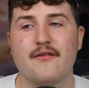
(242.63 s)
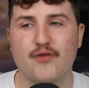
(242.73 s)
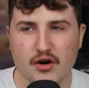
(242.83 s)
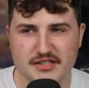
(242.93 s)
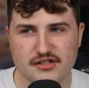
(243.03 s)

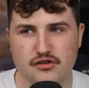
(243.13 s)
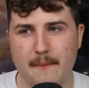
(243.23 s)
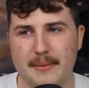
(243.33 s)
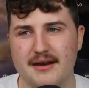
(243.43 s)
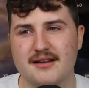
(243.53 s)
42
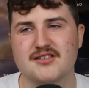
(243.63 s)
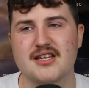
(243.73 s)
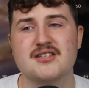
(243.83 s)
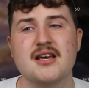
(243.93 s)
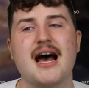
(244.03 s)

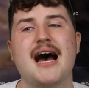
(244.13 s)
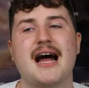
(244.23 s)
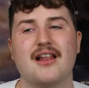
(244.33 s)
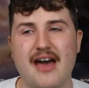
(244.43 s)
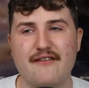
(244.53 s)
appearances,
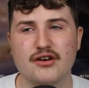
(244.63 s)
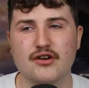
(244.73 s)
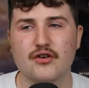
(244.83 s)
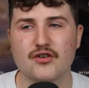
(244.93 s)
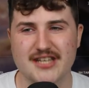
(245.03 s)
11
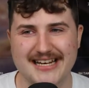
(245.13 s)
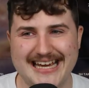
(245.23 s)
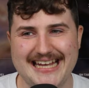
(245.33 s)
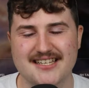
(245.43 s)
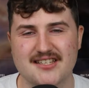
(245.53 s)
goals and
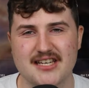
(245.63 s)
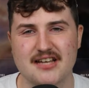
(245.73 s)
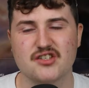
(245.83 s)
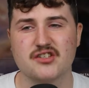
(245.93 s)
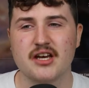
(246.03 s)
8
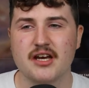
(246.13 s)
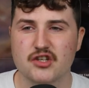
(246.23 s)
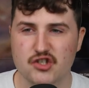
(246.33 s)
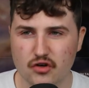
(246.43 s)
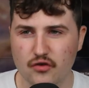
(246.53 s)
assists
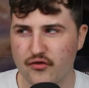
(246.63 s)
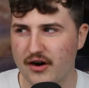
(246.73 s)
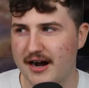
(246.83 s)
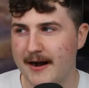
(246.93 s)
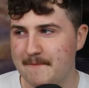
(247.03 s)
so
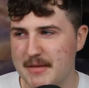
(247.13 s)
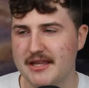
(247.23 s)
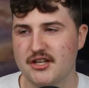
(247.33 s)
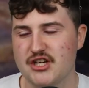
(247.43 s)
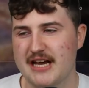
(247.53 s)
far in
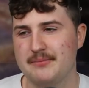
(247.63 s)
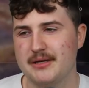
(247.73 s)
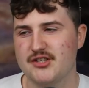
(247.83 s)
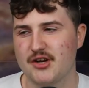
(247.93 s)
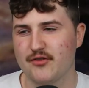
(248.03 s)
the
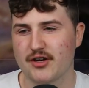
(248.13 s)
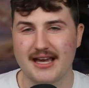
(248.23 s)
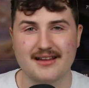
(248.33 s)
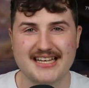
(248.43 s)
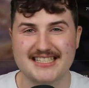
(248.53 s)
Championship for
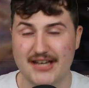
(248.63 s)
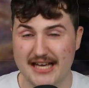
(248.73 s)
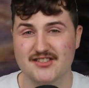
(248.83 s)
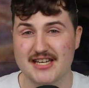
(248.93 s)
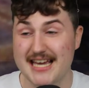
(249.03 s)

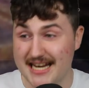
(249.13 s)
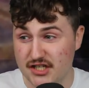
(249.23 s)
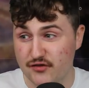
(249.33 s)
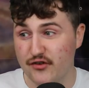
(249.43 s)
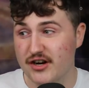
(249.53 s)
Kingsley in
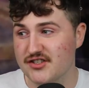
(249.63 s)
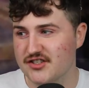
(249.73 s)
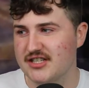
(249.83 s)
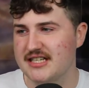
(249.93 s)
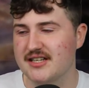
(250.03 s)
his
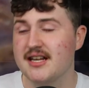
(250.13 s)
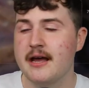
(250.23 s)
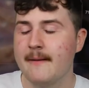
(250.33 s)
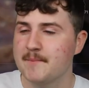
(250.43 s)
first season.